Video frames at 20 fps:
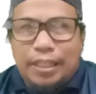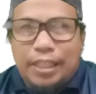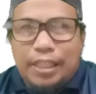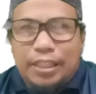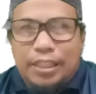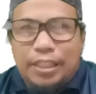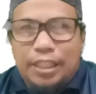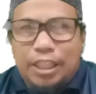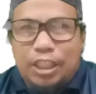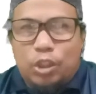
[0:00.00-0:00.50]

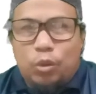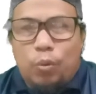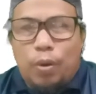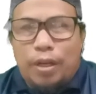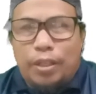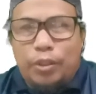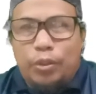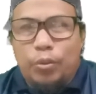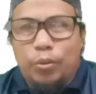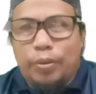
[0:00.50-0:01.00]
This is
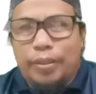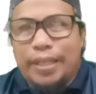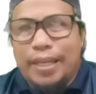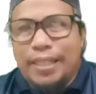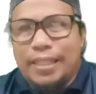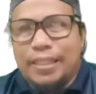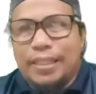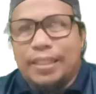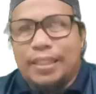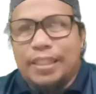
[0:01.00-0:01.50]
what you
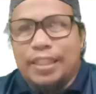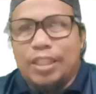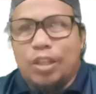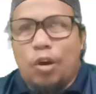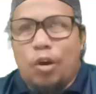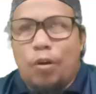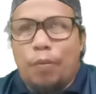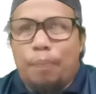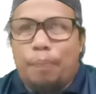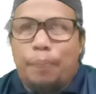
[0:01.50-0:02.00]
can see
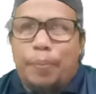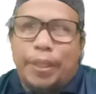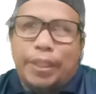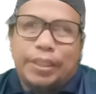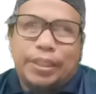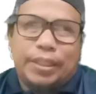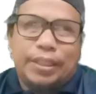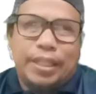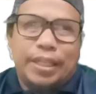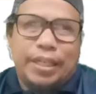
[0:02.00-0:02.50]
on
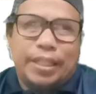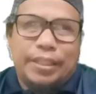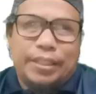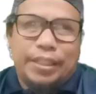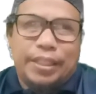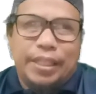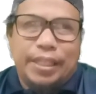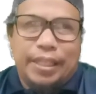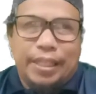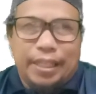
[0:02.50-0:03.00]
page
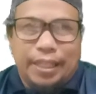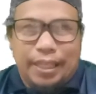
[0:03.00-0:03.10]
33.